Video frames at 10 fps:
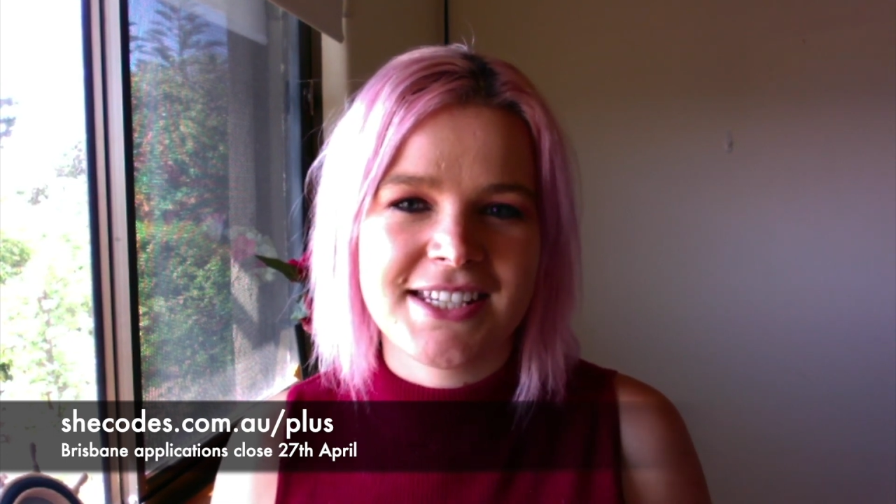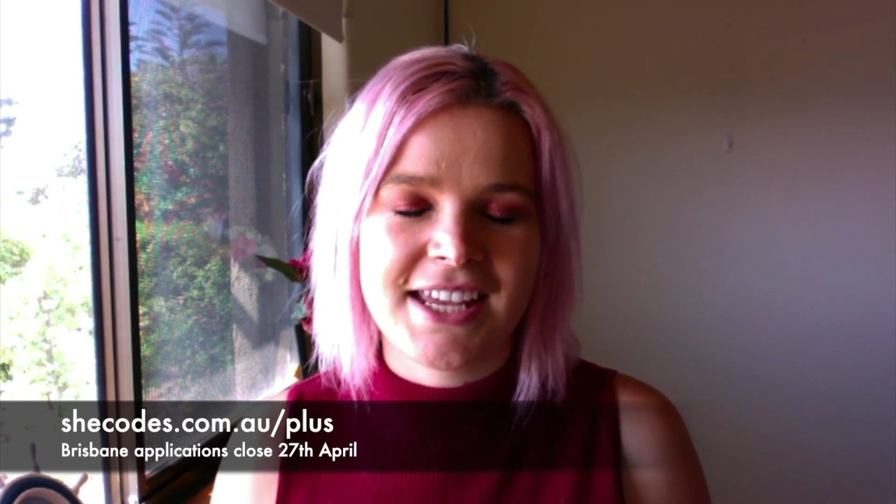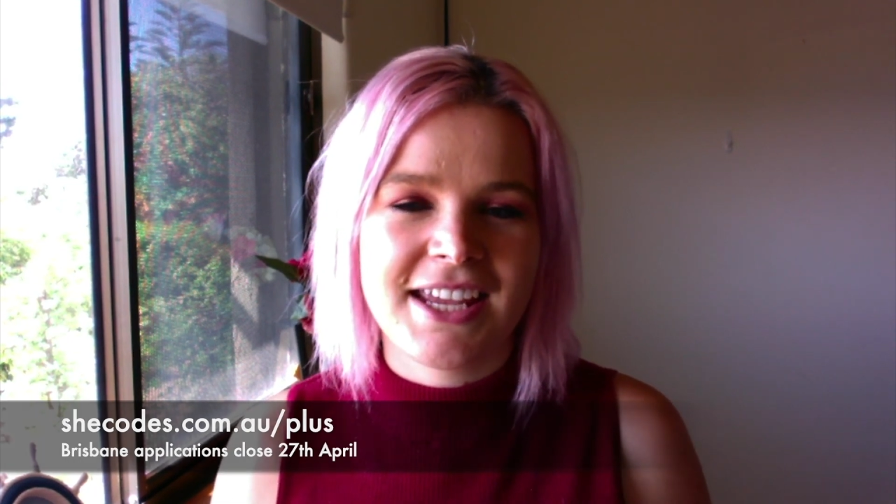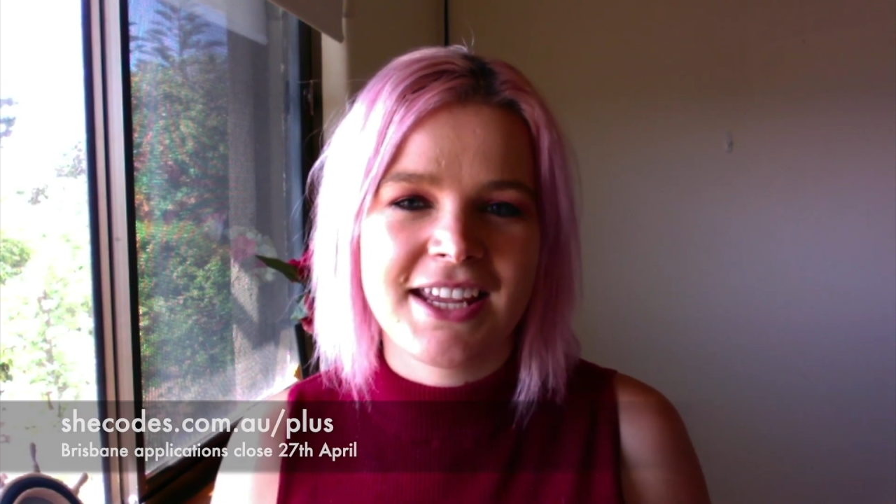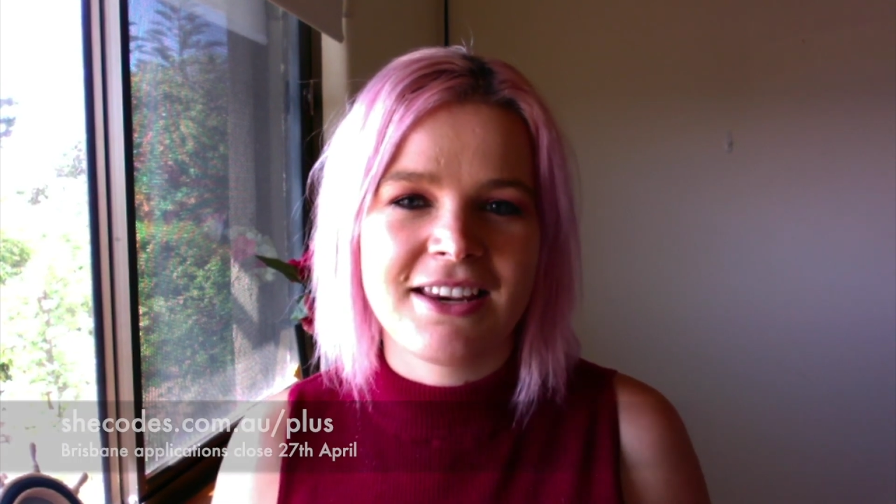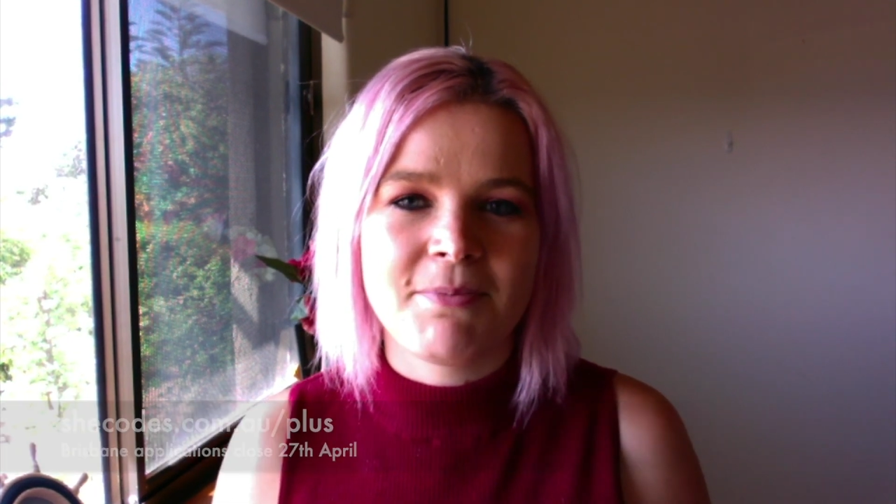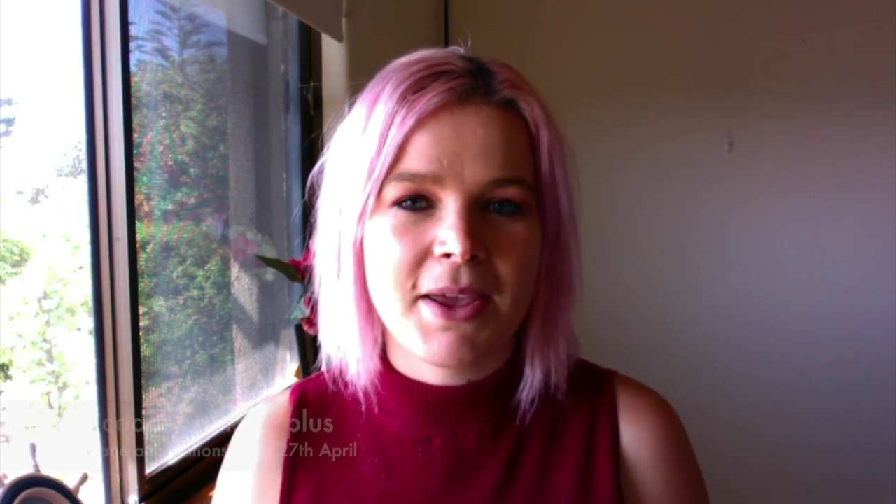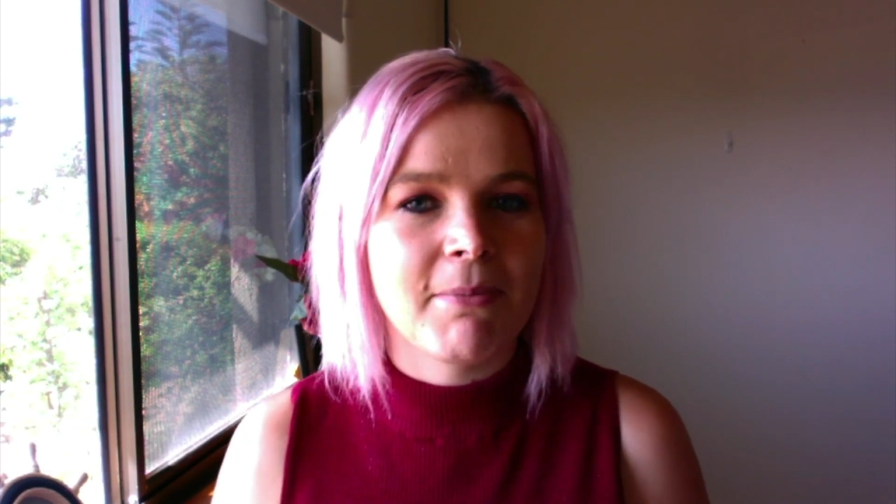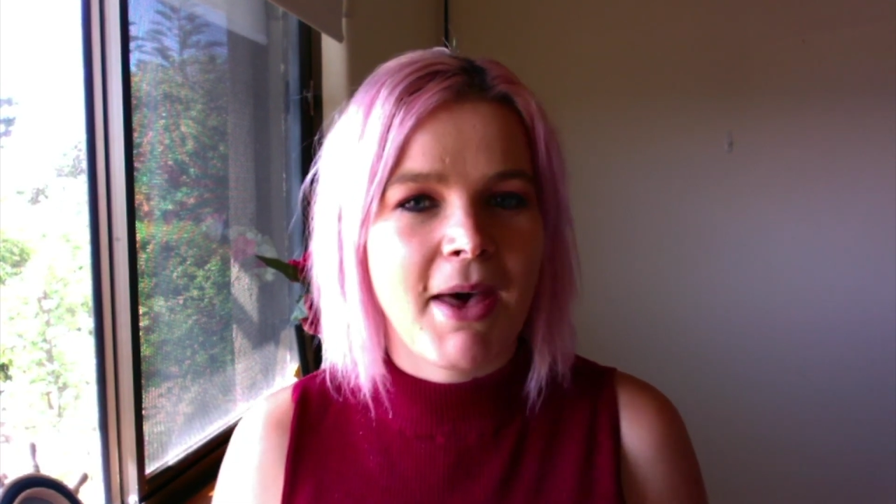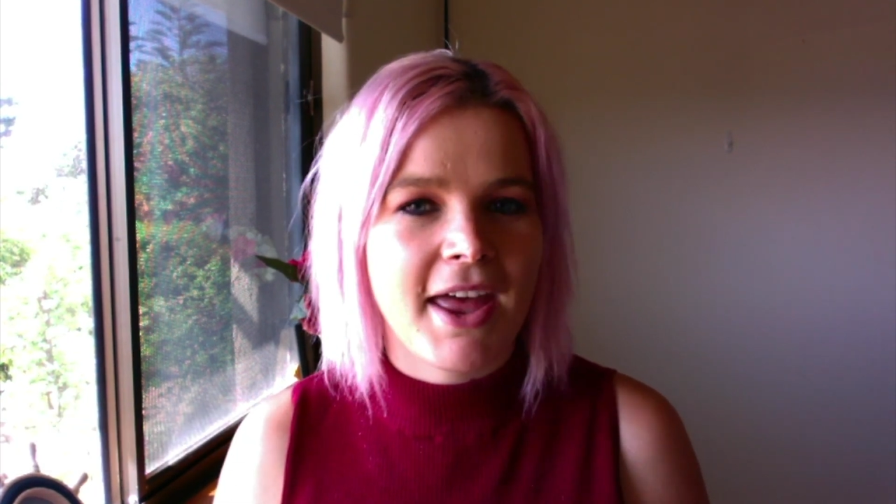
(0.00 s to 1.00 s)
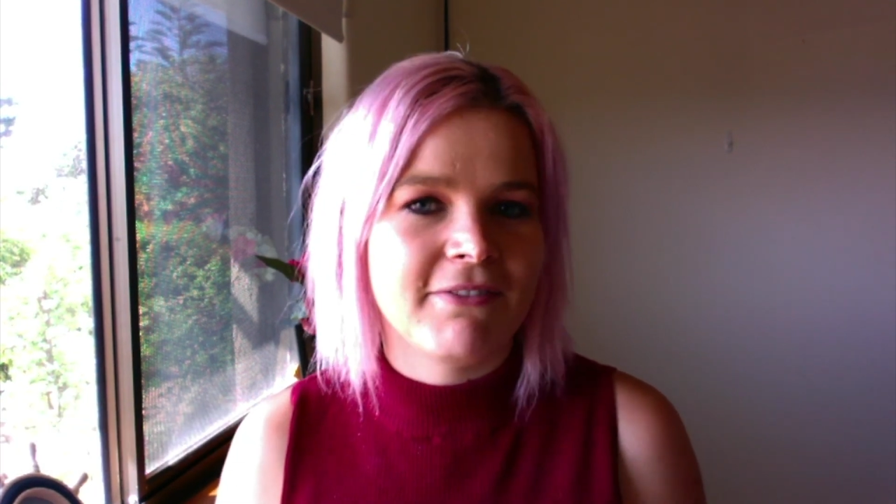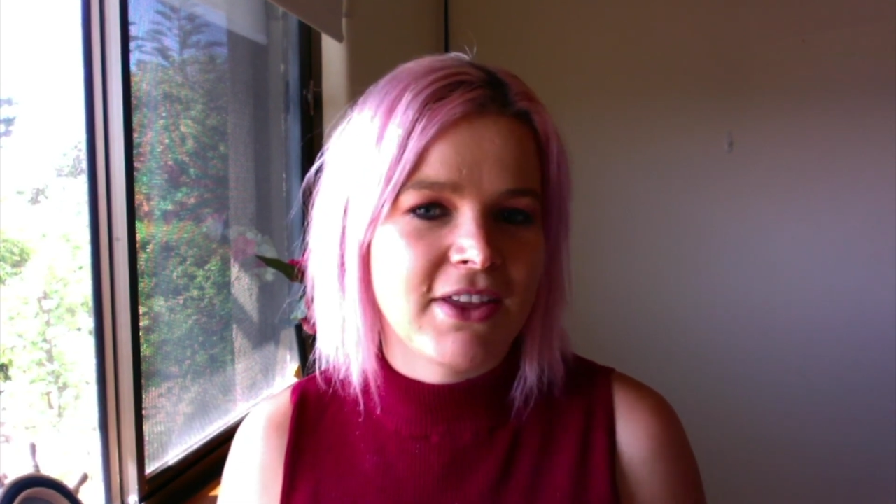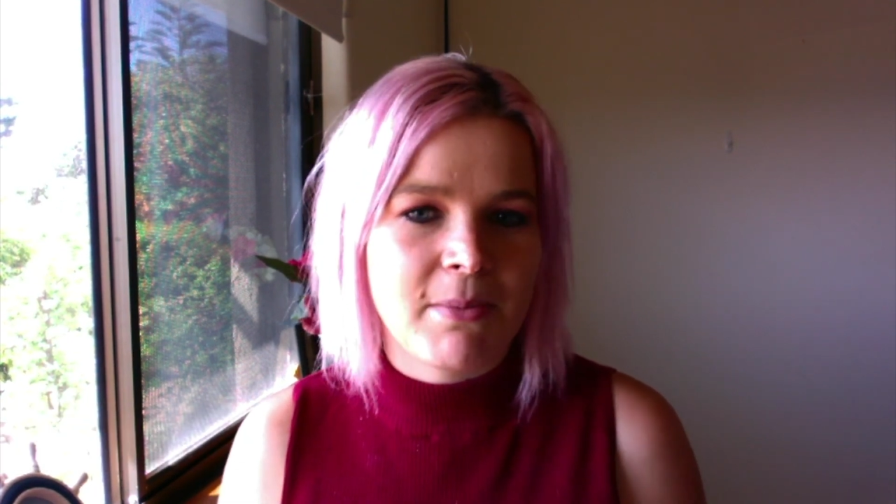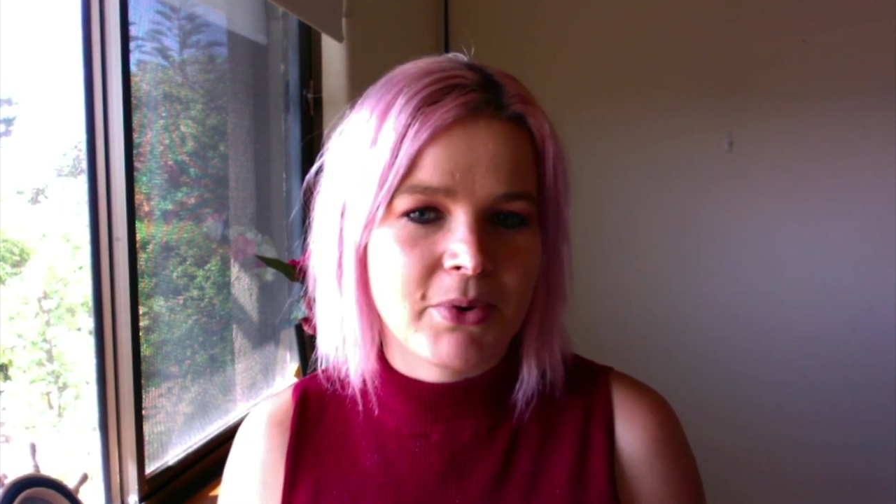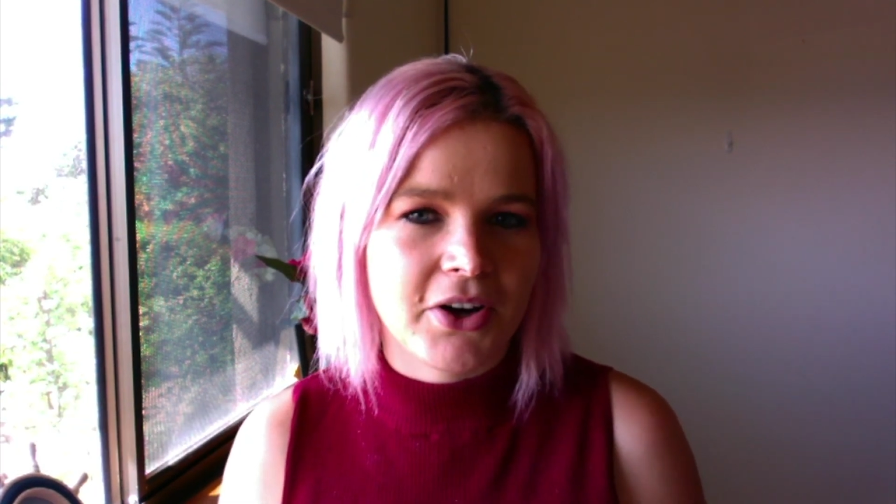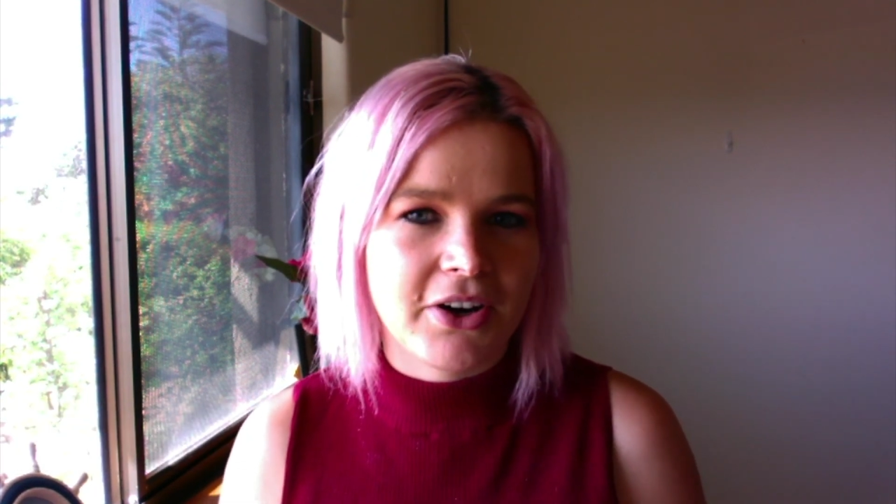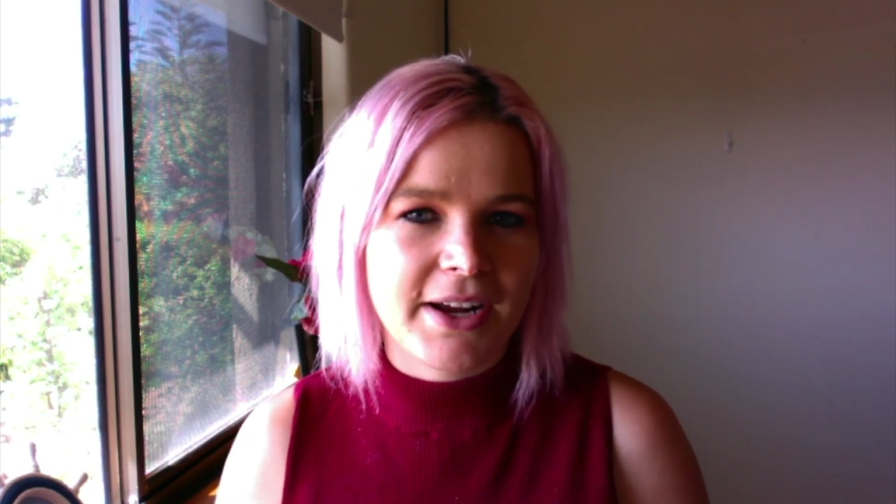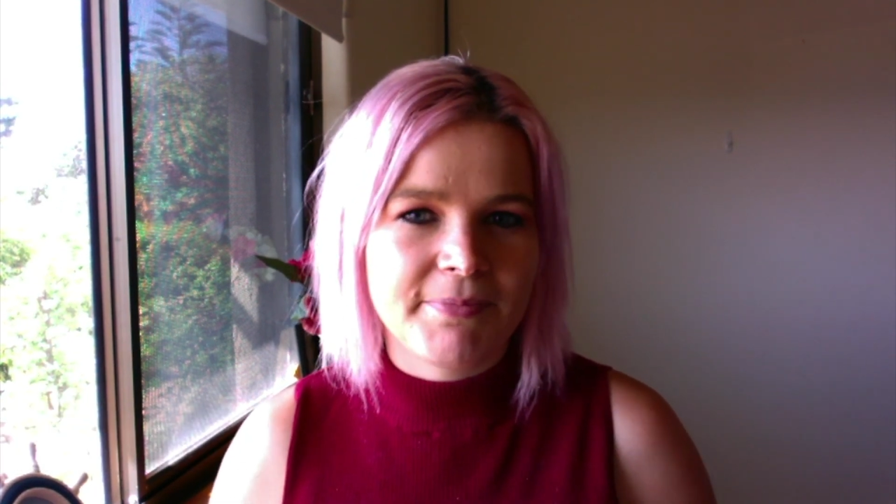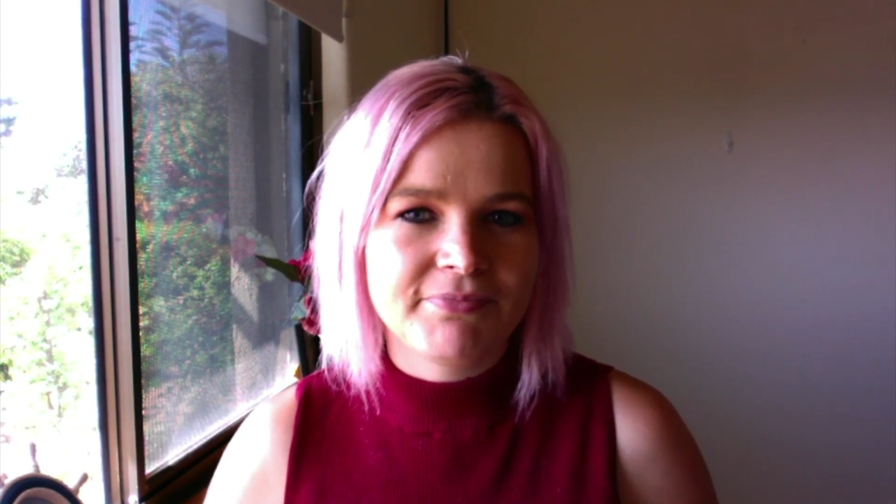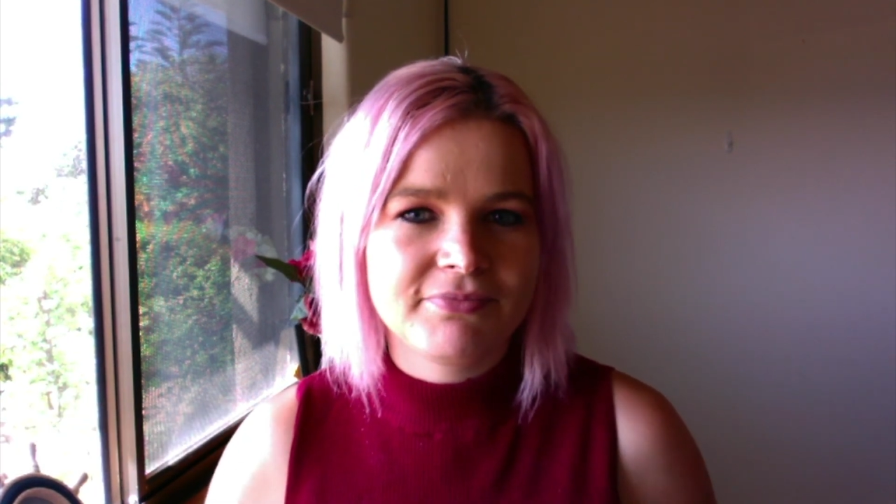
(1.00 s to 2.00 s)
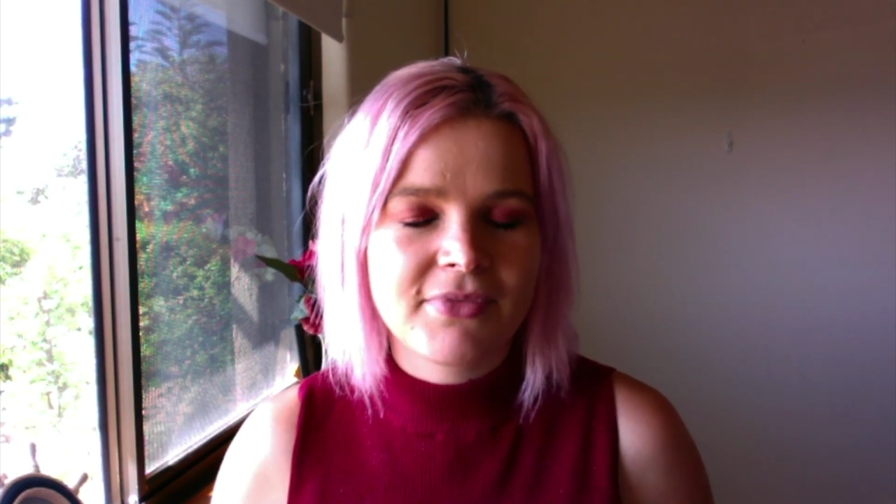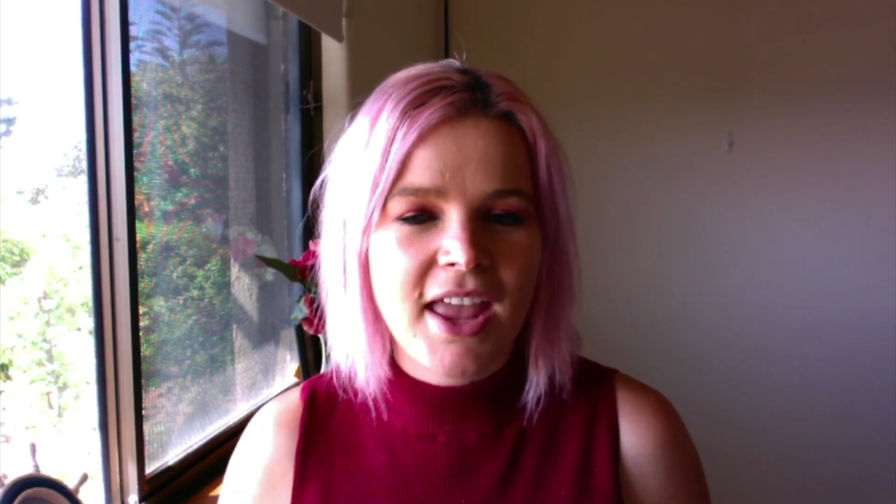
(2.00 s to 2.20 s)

in being part of that program.